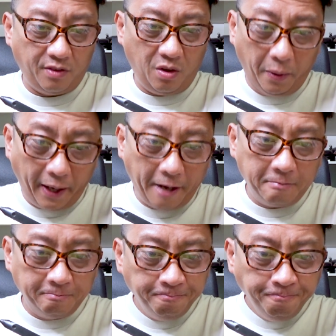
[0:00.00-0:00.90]
Okay,
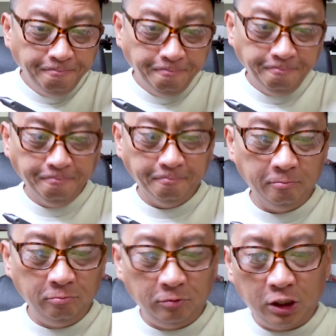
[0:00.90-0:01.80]

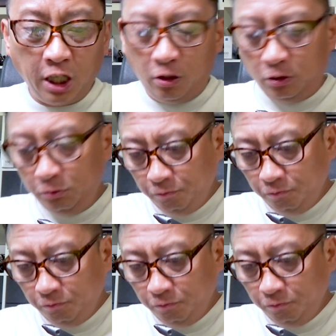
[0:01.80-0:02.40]
so